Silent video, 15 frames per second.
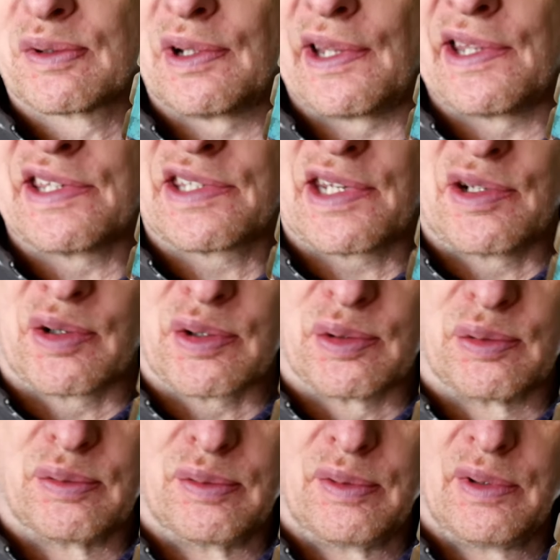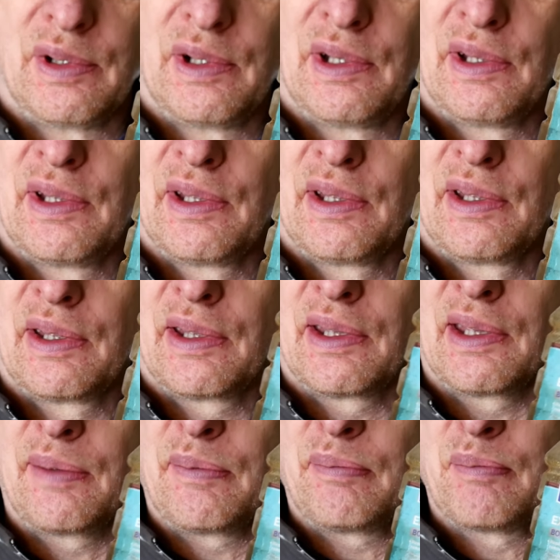linseed oil.
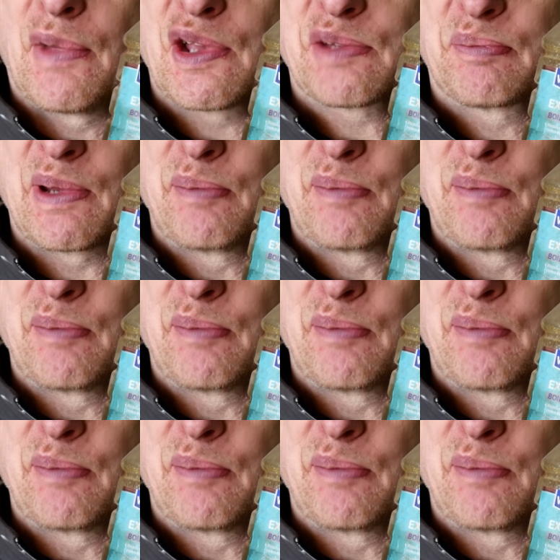It must be